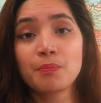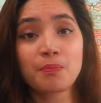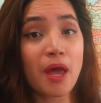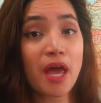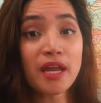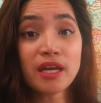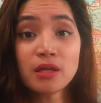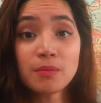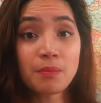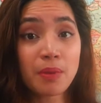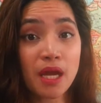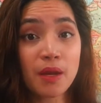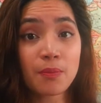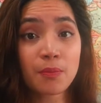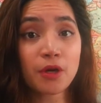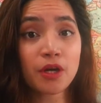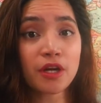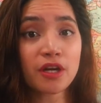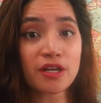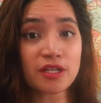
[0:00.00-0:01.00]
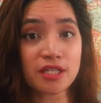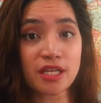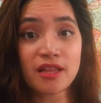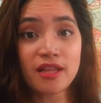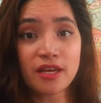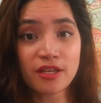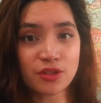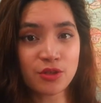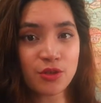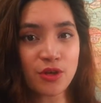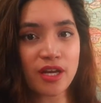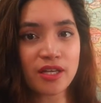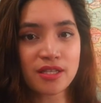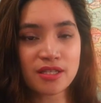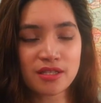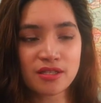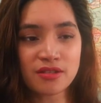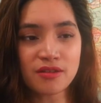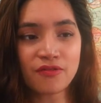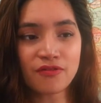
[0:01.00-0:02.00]
pen and paper, because I like to
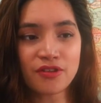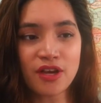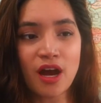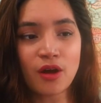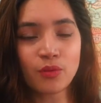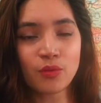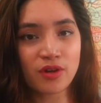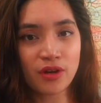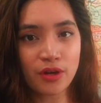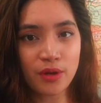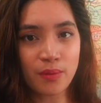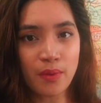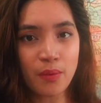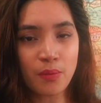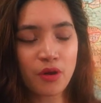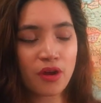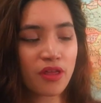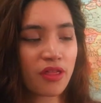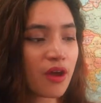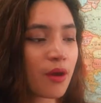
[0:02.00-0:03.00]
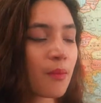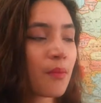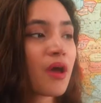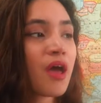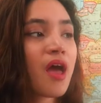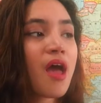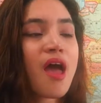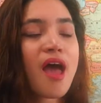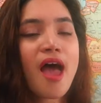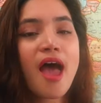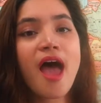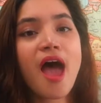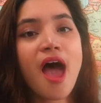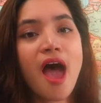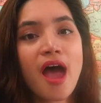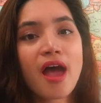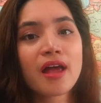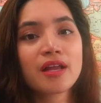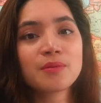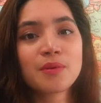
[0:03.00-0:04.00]
write stuff down when I remember them,
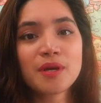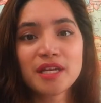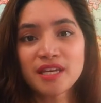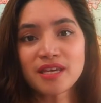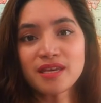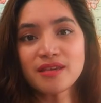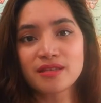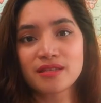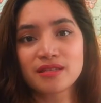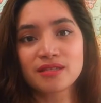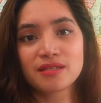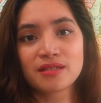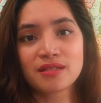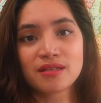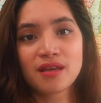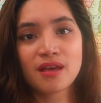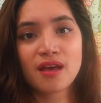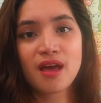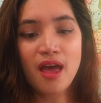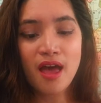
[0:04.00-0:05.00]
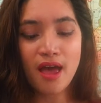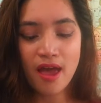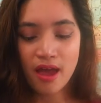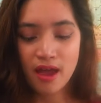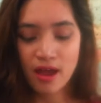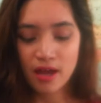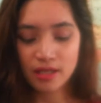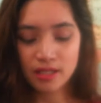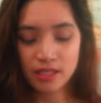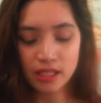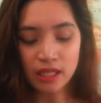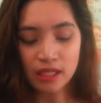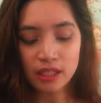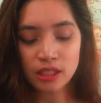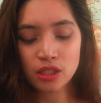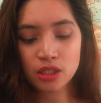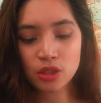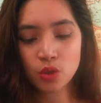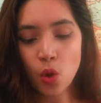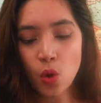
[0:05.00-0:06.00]
and my keys. And
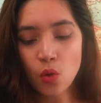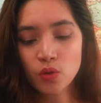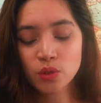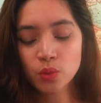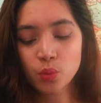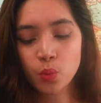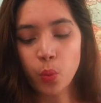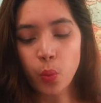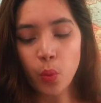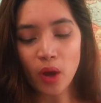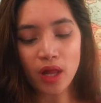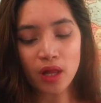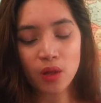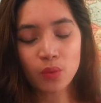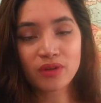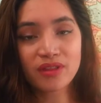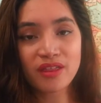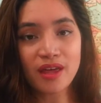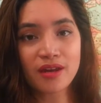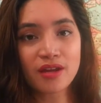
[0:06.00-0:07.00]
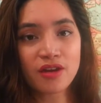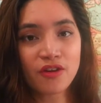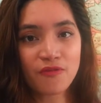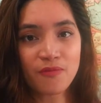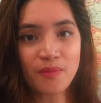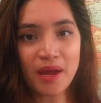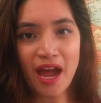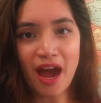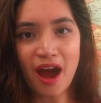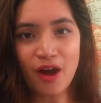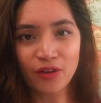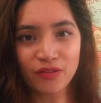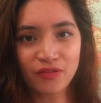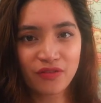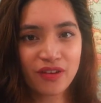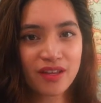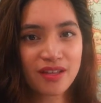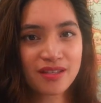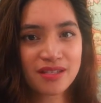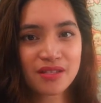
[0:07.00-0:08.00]
it goes well with any of my
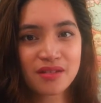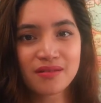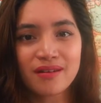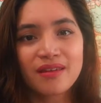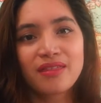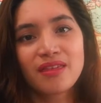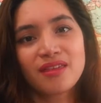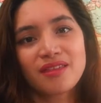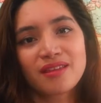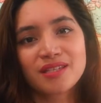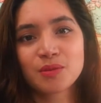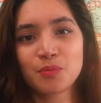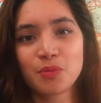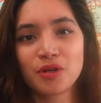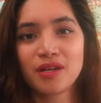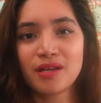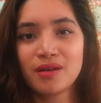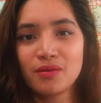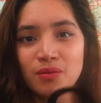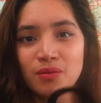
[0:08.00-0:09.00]
outfits, so I think that's pretty